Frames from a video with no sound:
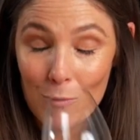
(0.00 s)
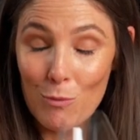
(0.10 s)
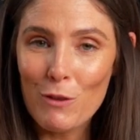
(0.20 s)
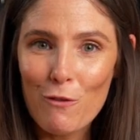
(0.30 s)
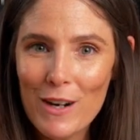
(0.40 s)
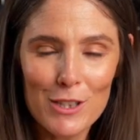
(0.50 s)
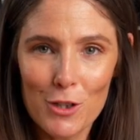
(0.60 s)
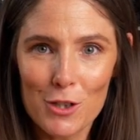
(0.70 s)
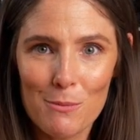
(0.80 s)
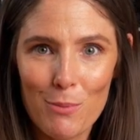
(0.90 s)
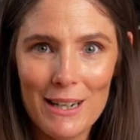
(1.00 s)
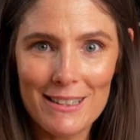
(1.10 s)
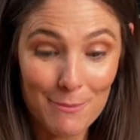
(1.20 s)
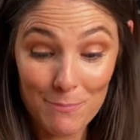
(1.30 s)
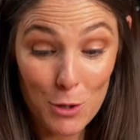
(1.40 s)
with a fresh ocean
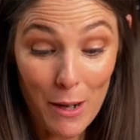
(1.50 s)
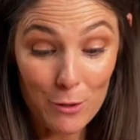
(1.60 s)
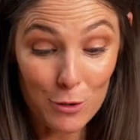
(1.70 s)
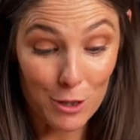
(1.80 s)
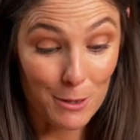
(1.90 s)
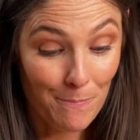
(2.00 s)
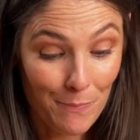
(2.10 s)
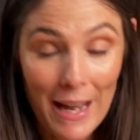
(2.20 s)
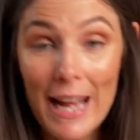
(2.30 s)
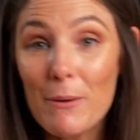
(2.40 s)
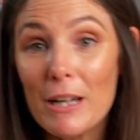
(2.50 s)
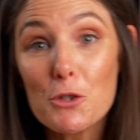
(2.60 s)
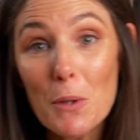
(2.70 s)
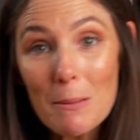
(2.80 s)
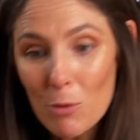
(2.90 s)
breeze. It's quite gorgeous. Anyway,
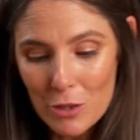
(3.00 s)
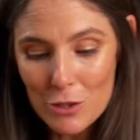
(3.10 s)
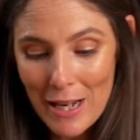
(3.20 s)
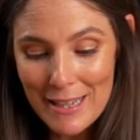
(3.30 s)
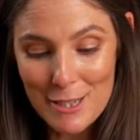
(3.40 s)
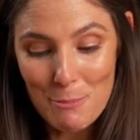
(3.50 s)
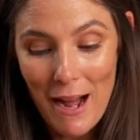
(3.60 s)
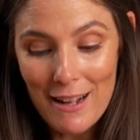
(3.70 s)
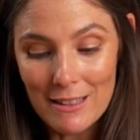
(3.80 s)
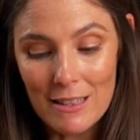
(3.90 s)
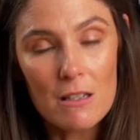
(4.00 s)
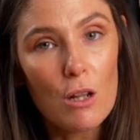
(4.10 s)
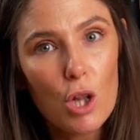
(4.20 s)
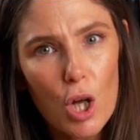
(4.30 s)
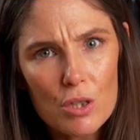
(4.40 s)
drink more Australian sparkling. There's a
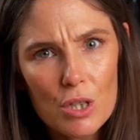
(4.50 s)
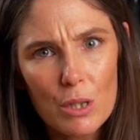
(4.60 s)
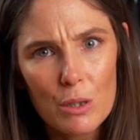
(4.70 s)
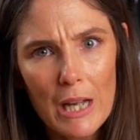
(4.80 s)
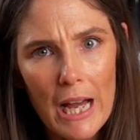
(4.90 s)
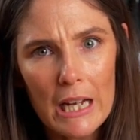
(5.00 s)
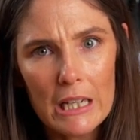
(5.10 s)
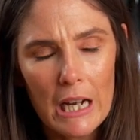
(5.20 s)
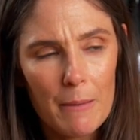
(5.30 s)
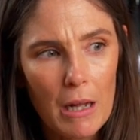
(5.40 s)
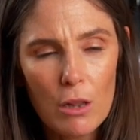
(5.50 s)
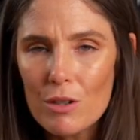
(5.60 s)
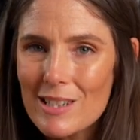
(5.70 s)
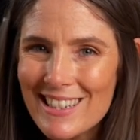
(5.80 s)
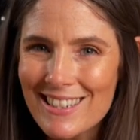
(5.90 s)
lot to look at, a
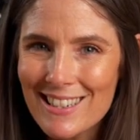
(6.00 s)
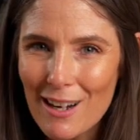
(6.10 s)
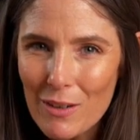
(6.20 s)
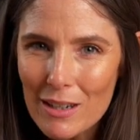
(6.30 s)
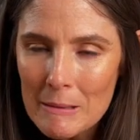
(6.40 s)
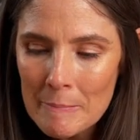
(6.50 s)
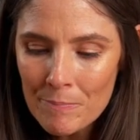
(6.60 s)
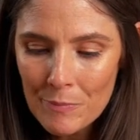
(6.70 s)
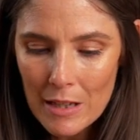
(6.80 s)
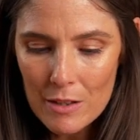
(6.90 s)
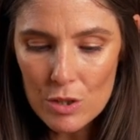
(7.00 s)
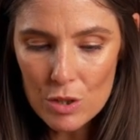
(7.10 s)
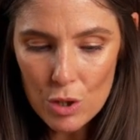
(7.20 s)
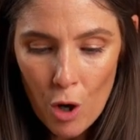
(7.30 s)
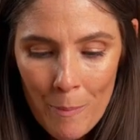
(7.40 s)
lot to discover. There's
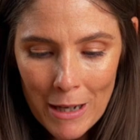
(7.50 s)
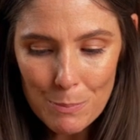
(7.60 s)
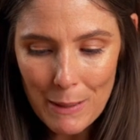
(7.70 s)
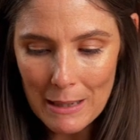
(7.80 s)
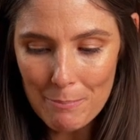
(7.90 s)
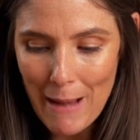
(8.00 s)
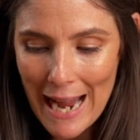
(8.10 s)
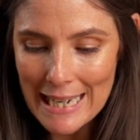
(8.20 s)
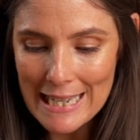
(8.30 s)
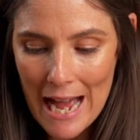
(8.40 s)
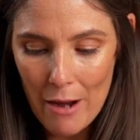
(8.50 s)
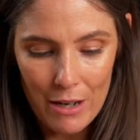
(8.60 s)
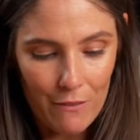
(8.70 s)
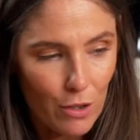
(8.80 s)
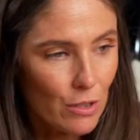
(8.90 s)
so much being made now,
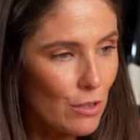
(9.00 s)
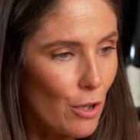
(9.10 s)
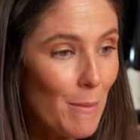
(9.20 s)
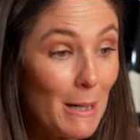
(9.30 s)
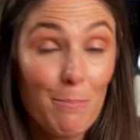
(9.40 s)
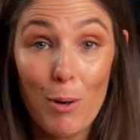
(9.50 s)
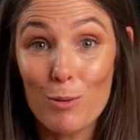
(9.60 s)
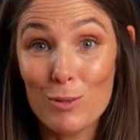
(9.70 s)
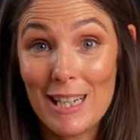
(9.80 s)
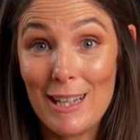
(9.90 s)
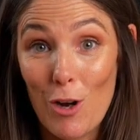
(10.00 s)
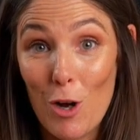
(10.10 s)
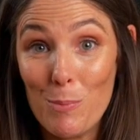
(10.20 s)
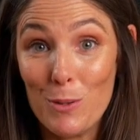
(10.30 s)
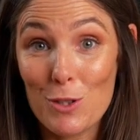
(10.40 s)
and I've got so many bottles here to
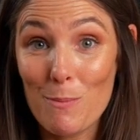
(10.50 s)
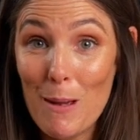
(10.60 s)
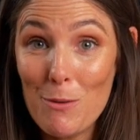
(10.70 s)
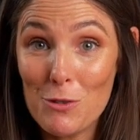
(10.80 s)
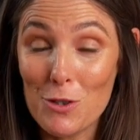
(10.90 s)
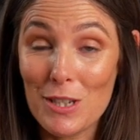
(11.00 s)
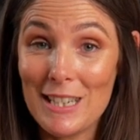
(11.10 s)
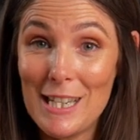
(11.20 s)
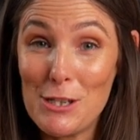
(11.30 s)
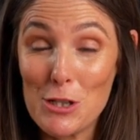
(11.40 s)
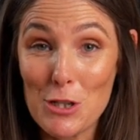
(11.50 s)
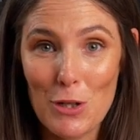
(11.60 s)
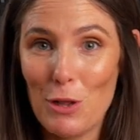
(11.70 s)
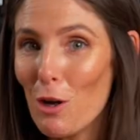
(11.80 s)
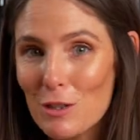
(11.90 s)
open, so maybe I'll just continue to
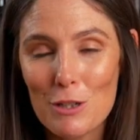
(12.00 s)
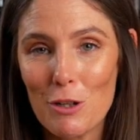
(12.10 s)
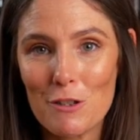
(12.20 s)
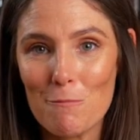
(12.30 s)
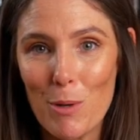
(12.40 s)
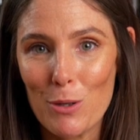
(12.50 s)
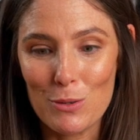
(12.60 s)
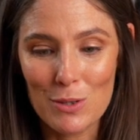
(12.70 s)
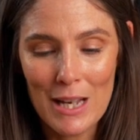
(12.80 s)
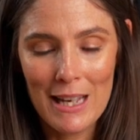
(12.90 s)
do lots and lots of bottles